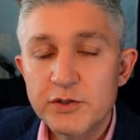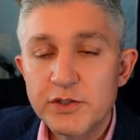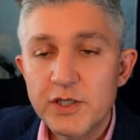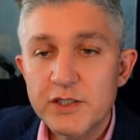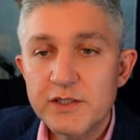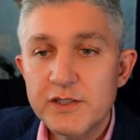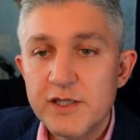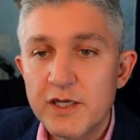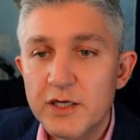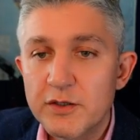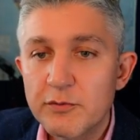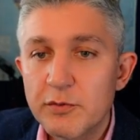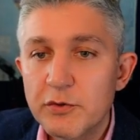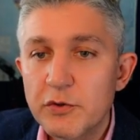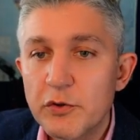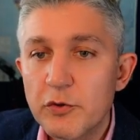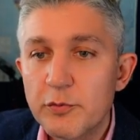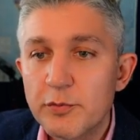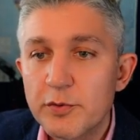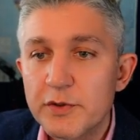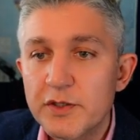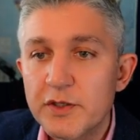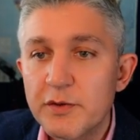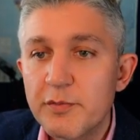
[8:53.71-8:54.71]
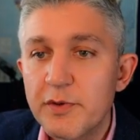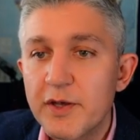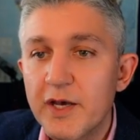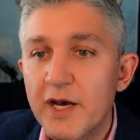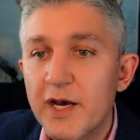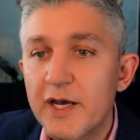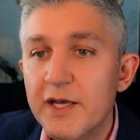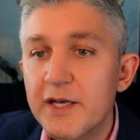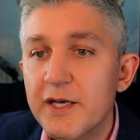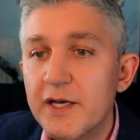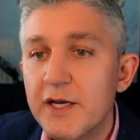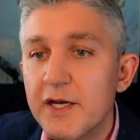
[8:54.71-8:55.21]
Just like with
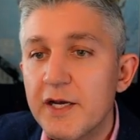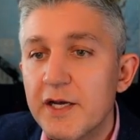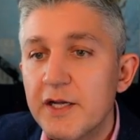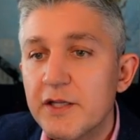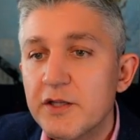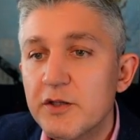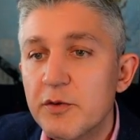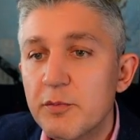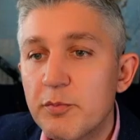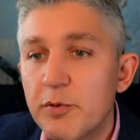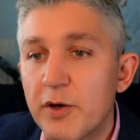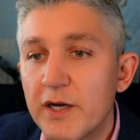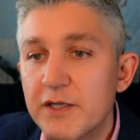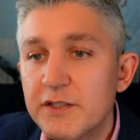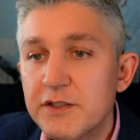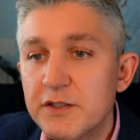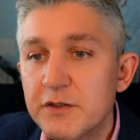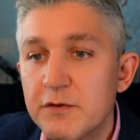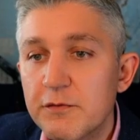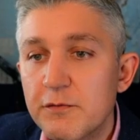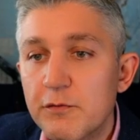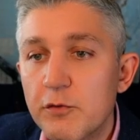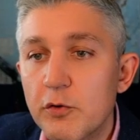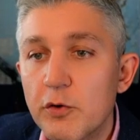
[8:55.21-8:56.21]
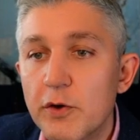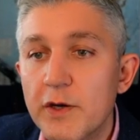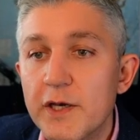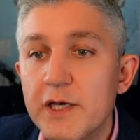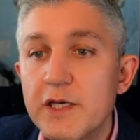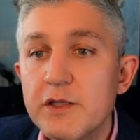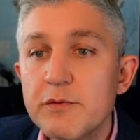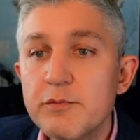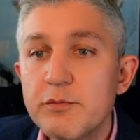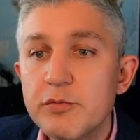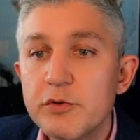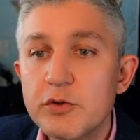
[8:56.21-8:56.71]
OpenAPI, the pricing for
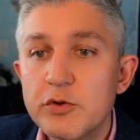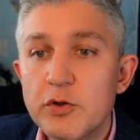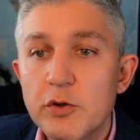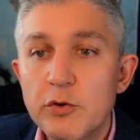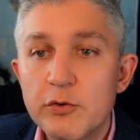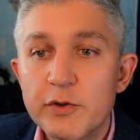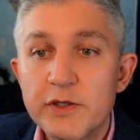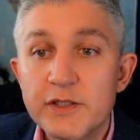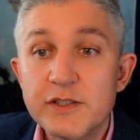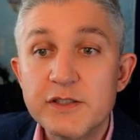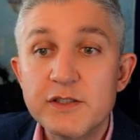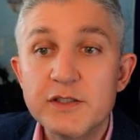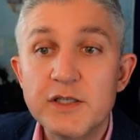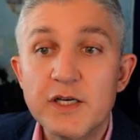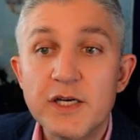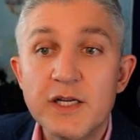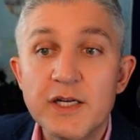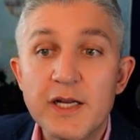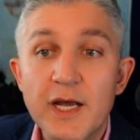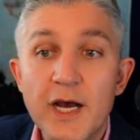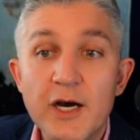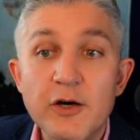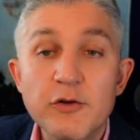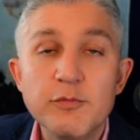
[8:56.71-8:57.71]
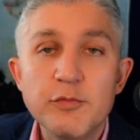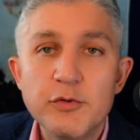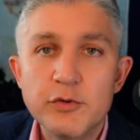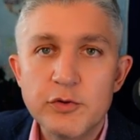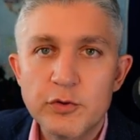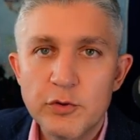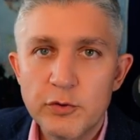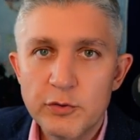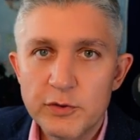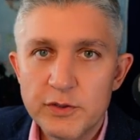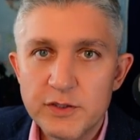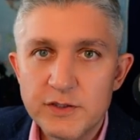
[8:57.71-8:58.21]
input tokens and output
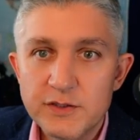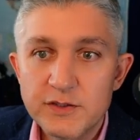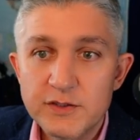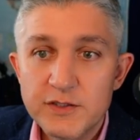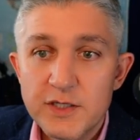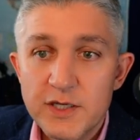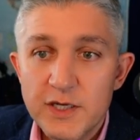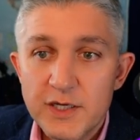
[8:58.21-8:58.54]
tokens